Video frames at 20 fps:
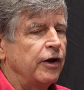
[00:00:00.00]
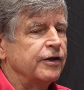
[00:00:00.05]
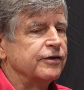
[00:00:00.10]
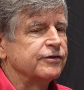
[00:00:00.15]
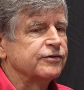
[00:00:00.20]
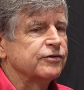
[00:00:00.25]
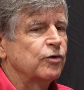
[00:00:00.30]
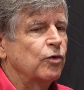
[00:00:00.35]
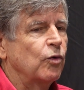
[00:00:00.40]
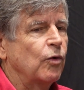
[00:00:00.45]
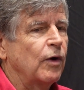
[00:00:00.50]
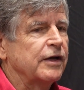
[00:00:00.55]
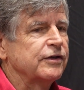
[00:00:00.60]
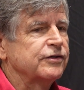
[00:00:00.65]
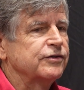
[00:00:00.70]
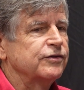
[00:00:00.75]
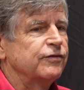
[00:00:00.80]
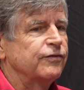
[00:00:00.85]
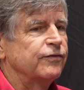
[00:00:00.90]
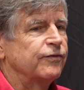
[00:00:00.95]
his
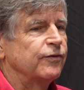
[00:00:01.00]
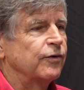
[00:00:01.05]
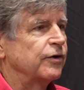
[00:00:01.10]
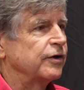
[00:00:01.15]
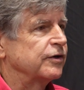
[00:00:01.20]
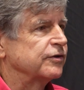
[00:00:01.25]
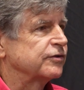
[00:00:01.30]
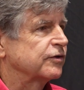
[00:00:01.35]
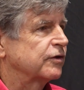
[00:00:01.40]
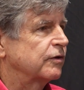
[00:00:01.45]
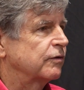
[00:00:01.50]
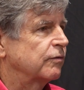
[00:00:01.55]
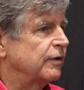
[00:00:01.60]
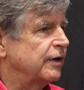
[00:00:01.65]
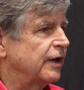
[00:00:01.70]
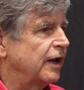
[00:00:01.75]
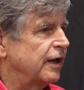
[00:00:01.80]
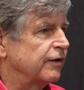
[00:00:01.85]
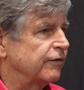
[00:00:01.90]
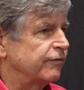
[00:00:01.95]
quest for his
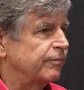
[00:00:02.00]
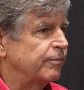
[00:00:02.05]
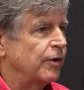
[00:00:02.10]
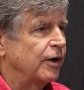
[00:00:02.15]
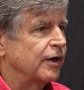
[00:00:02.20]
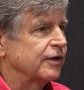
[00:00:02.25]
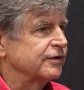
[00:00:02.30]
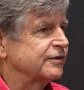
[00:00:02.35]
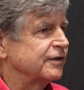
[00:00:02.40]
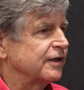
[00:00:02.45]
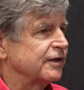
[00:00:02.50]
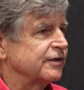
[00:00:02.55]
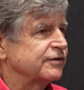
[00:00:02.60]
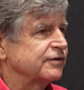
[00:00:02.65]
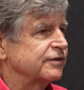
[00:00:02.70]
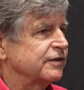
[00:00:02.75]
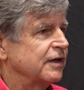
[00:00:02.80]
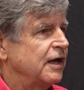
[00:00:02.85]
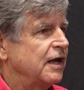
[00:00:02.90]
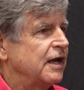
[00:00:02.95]
creative
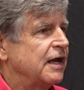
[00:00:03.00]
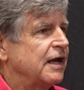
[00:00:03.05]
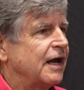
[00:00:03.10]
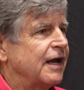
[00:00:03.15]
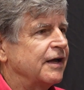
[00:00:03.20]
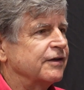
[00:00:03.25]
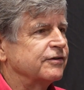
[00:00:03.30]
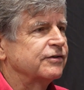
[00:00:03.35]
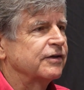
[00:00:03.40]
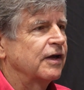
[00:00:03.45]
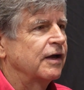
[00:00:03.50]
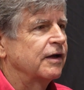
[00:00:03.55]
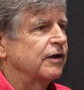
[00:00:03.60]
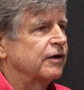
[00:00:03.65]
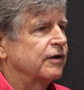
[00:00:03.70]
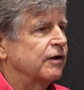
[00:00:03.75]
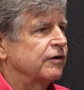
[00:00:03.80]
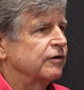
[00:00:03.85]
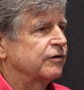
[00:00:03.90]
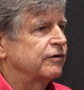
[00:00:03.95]
process has
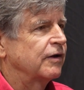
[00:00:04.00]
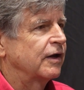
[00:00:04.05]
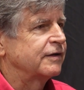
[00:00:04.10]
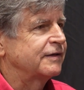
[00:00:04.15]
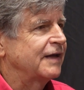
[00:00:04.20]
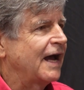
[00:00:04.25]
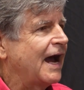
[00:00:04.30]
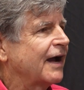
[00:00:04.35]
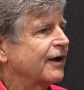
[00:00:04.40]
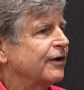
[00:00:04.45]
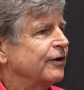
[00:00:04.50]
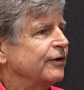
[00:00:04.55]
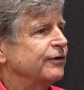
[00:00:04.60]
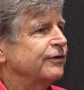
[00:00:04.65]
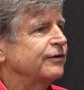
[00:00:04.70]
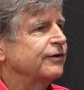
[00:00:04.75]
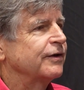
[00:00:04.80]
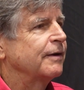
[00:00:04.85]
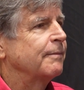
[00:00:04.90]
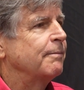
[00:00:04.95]

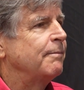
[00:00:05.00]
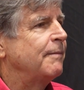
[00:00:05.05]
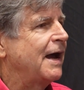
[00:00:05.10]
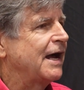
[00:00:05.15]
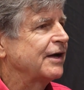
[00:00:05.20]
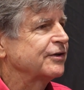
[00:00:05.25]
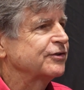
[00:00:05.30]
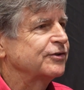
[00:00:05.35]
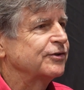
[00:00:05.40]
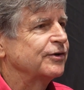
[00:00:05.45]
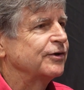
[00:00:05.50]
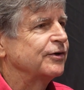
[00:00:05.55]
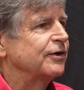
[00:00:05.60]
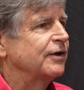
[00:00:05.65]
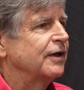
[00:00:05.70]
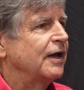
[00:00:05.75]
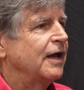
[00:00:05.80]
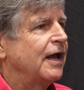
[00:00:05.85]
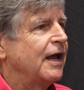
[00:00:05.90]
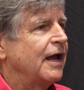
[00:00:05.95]
tackled,
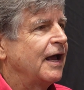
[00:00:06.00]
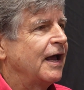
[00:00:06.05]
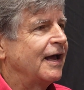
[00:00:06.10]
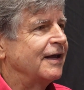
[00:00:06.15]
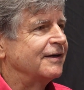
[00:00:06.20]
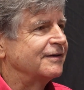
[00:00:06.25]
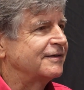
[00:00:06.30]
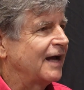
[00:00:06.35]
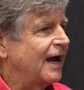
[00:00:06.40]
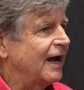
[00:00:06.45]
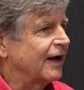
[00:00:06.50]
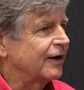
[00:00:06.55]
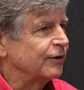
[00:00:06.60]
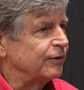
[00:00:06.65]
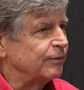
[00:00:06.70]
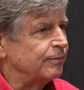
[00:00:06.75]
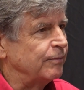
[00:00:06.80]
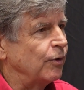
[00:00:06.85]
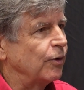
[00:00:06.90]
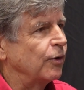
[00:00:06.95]
mastered, and
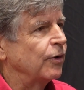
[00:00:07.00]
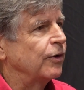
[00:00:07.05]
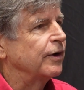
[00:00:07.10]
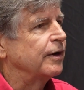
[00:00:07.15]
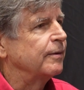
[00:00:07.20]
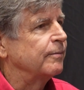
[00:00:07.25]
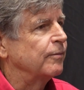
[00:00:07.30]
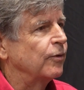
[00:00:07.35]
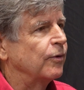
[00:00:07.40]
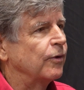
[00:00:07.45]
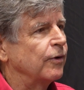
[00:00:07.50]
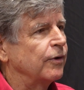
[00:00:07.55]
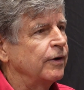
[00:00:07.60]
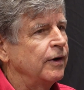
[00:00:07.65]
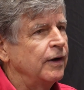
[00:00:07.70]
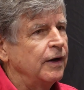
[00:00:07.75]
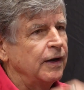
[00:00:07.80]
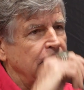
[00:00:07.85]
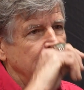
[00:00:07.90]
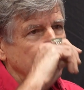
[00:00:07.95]
tackled more and
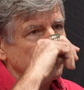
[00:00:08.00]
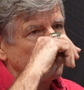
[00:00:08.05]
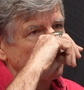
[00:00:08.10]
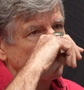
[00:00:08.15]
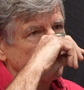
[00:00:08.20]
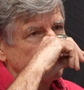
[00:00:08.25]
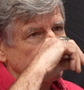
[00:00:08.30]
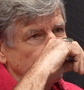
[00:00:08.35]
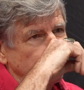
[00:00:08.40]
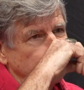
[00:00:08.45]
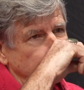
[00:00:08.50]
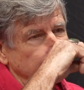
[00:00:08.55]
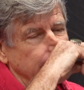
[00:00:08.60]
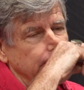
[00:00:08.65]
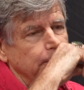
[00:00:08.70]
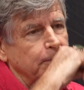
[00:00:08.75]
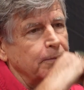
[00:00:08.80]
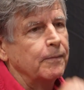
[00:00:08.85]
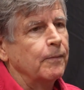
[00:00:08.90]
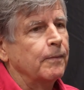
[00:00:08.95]
more
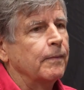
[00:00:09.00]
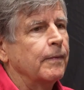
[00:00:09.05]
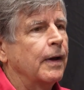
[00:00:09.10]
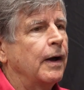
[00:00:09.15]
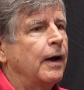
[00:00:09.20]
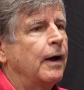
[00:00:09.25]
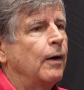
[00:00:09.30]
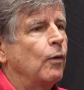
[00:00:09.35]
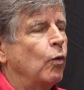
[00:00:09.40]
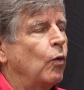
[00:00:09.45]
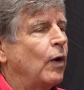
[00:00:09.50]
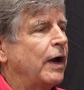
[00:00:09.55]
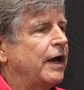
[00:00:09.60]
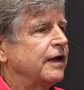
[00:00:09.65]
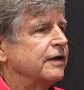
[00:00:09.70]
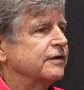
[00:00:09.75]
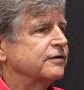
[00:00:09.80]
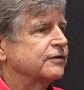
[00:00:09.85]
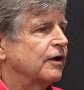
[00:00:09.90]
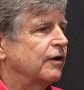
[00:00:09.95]
different
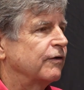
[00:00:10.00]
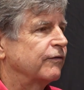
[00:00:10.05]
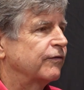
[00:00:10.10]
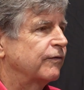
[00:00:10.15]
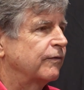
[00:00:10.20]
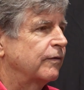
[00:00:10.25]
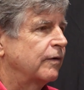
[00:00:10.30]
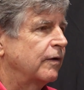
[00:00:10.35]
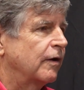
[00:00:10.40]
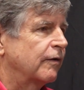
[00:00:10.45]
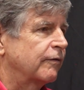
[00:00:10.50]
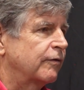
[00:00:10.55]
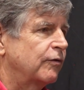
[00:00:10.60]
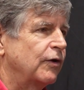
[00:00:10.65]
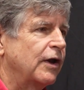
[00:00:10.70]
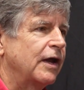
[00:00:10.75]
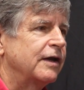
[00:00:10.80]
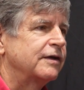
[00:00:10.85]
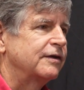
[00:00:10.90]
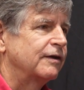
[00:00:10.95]
ways of
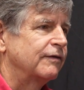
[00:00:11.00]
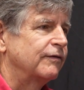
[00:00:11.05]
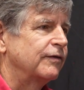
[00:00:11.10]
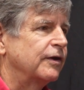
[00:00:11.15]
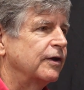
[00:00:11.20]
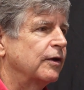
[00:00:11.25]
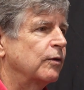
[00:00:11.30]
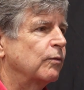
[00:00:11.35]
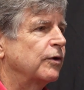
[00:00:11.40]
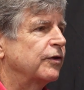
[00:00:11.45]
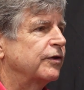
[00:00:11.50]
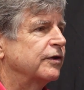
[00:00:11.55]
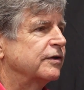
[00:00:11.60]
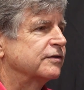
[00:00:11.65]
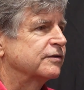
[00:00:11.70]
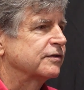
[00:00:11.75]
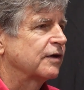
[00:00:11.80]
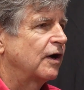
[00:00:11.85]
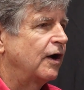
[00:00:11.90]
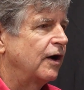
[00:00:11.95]
creativity with
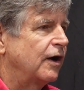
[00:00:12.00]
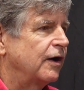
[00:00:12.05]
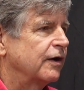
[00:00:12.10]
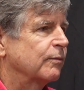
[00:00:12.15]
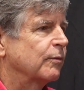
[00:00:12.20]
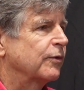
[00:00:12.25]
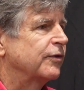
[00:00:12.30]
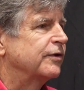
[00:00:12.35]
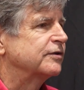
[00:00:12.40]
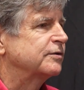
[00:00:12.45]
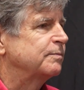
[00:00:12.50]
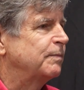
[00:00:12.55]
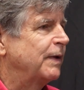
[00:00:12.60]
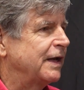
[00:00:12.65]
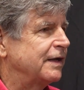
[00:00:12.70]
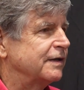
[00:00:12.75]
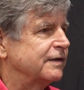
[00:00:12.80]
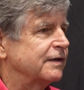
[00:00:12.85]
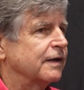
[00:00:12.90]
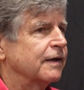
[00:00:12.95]
his art, with his
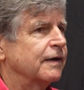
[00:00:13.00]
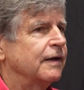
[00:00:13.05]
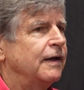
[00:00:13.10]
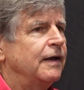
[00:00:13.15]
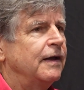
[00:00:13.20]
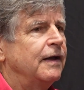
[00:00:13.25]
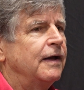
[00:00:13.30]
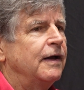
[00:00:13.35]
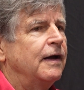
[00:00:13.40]
painting,